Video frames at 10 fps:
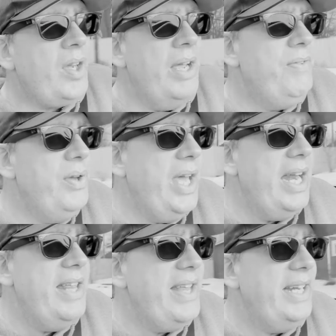If you get
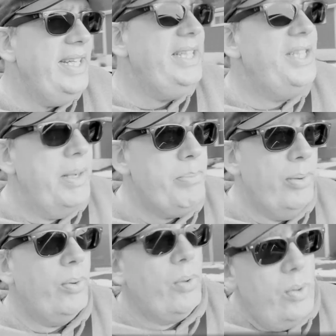in that degen
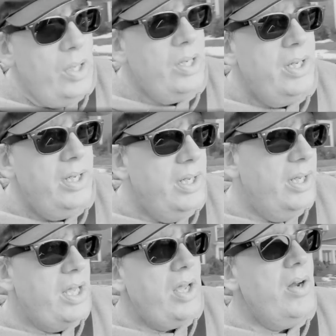pool,
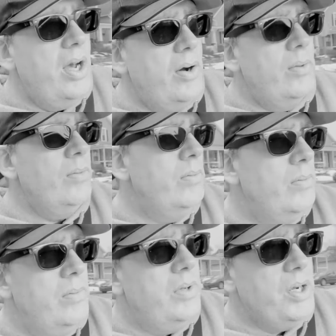you know,
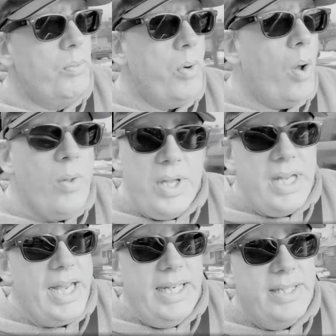you're rolling the
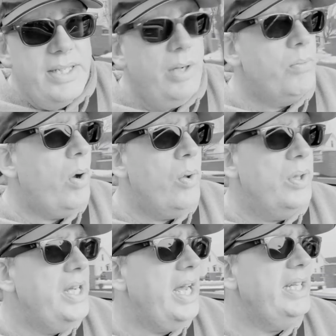dice. You're rolling
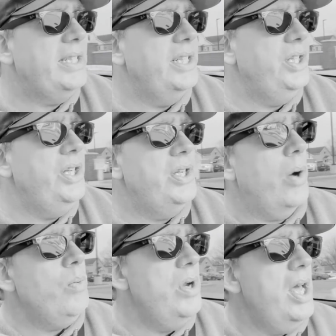the dice because you
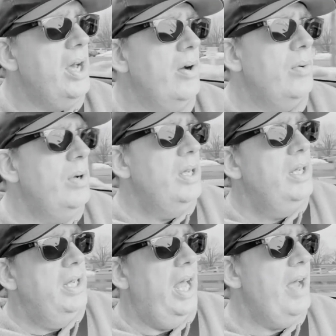don't know
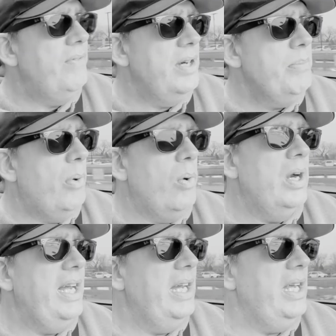every
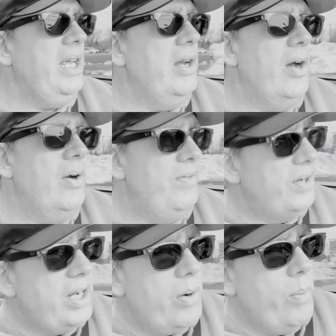morning, you know, if you're
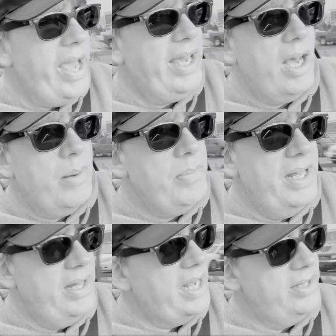going to wake up
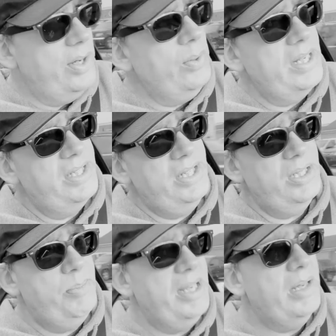and that token's
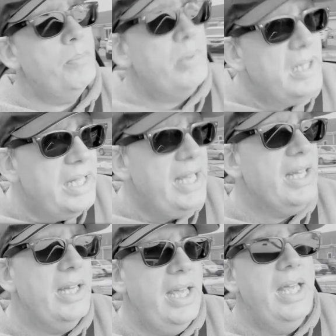just been
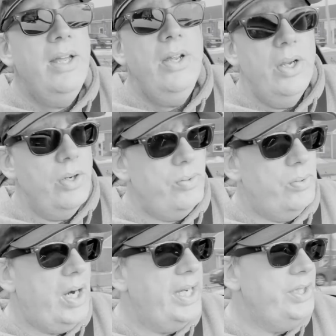completely
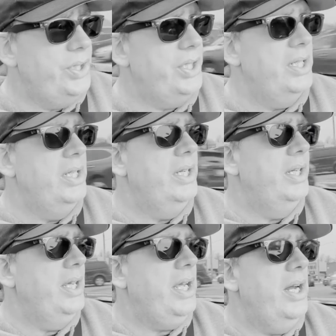crushed,
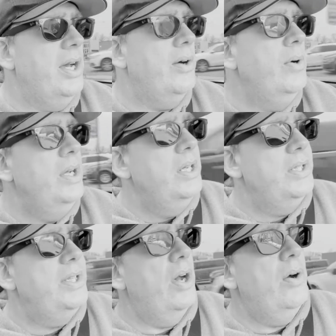you know.
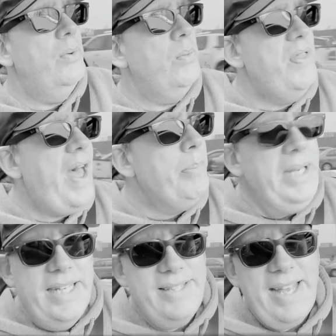So with that
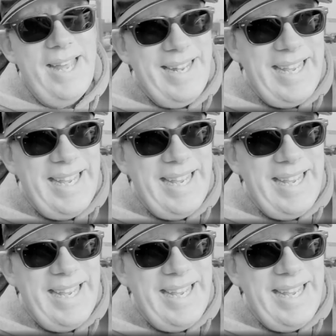being said,